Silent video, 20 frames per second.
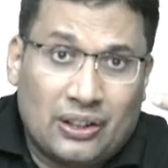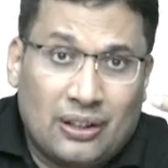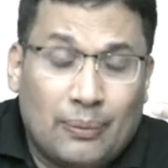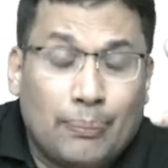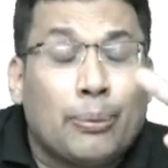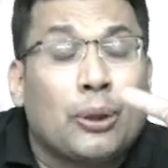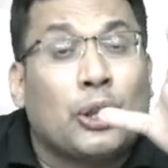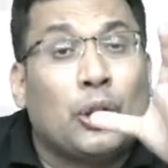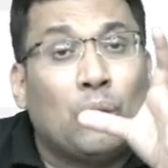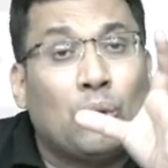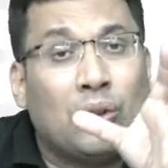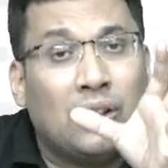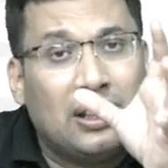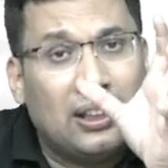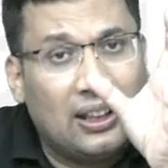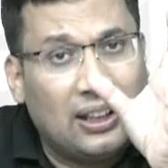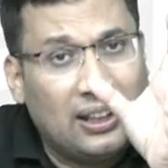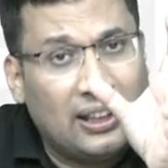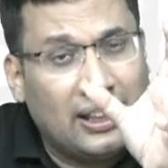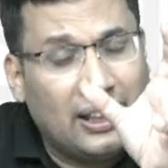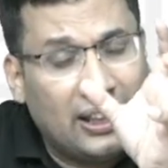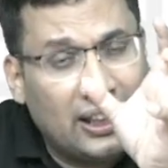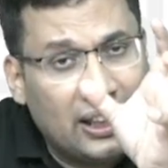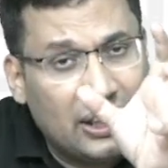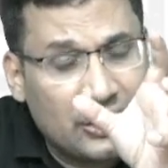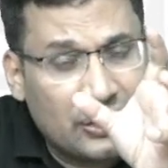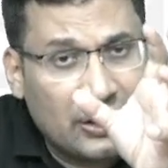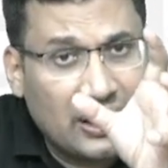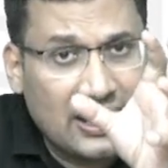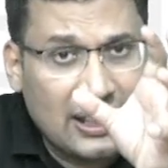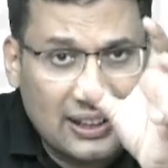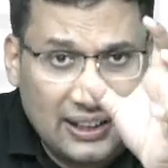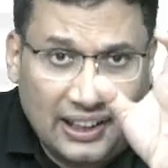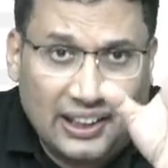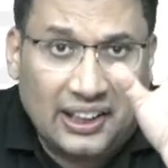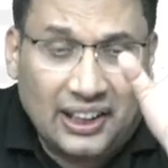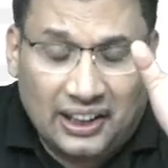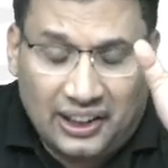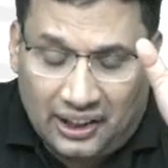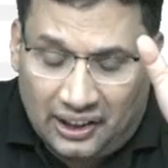particularly age that is 18
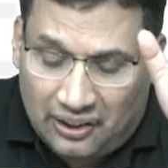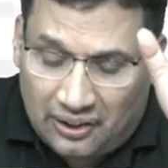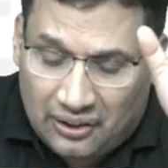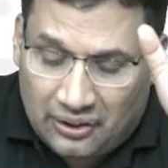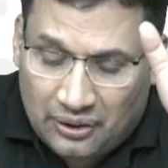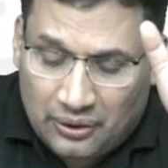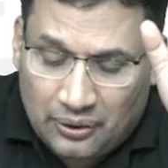years.